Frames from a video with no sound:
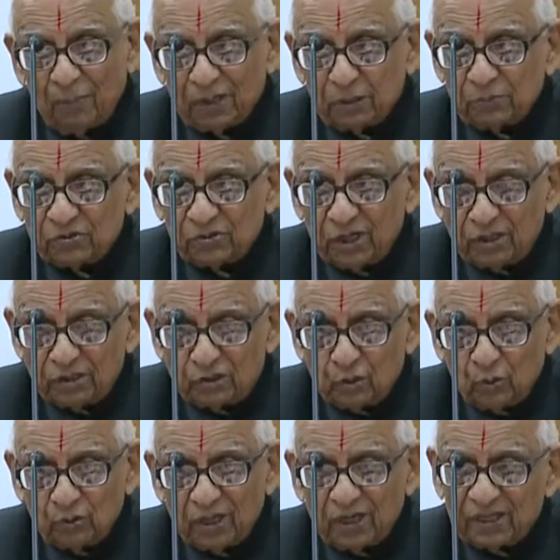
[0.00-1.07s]
but he must
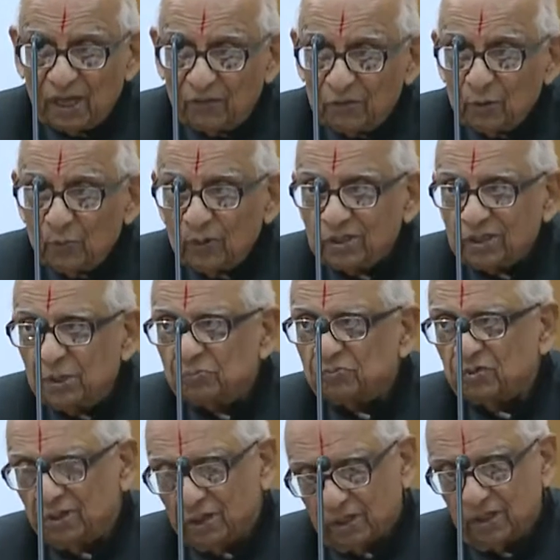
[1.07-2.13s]
ensure that everyone
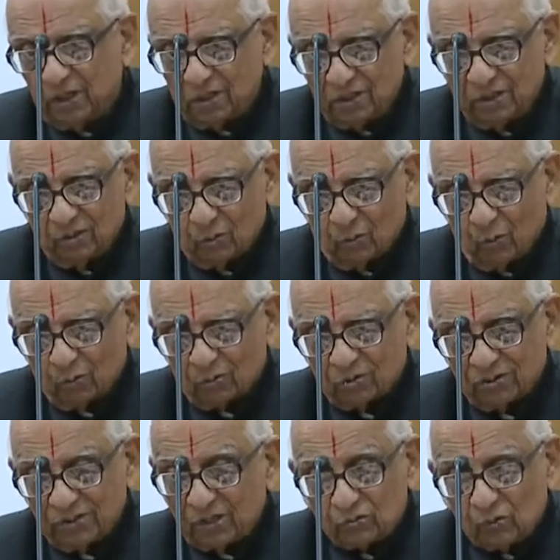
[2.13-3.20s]
keeps dignity in court.
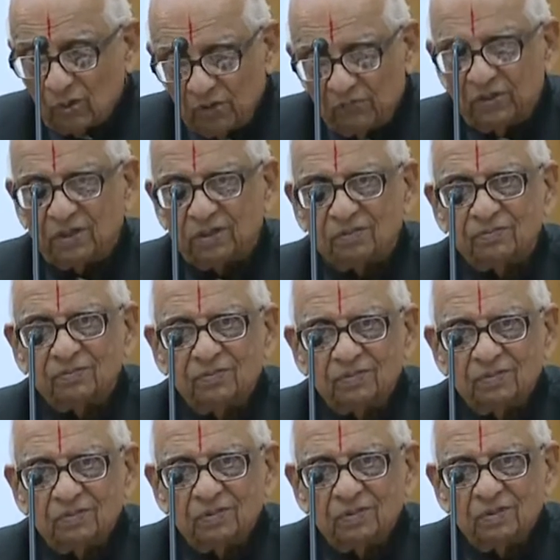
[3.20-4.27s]
There's no levity.
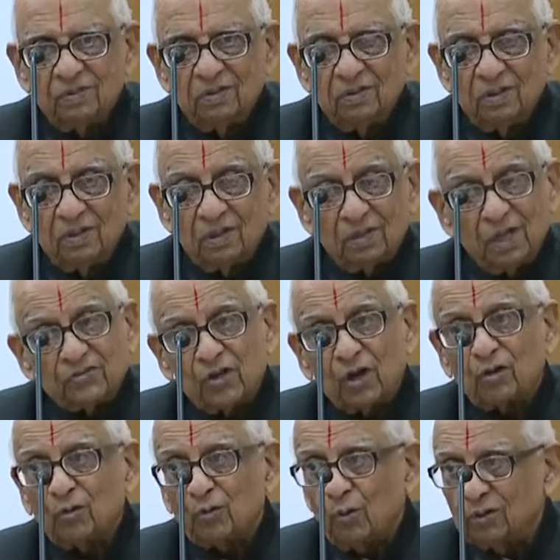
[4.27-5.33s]

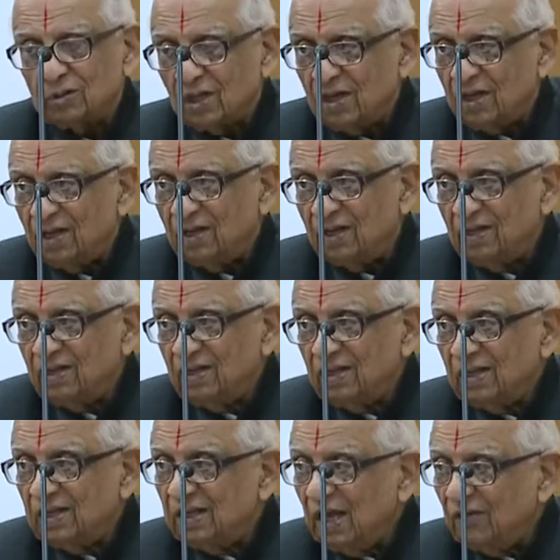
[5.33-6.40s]
Nachakrodana
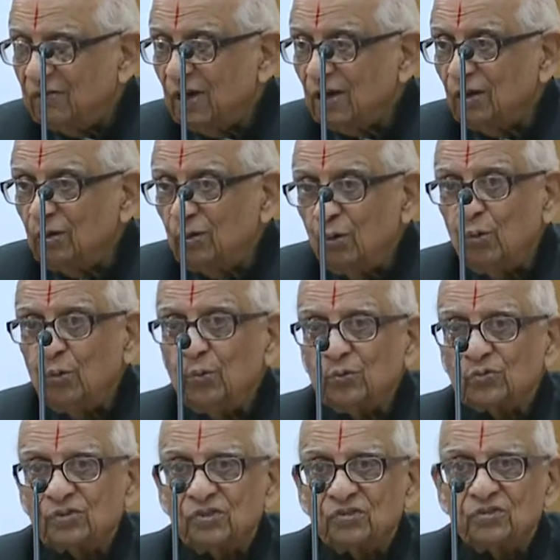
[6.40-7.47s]
never
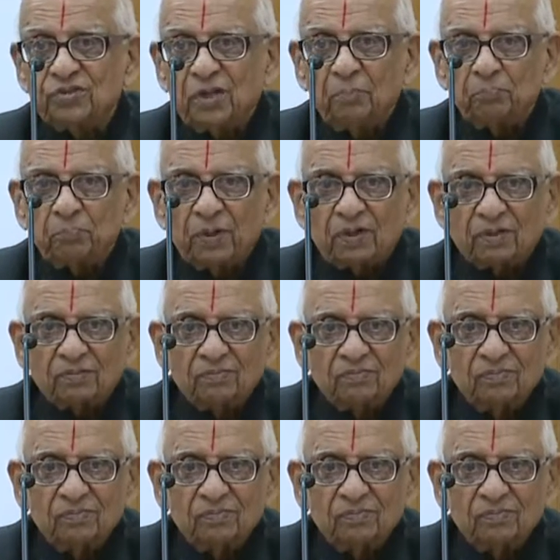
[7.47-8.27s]
lose his temper.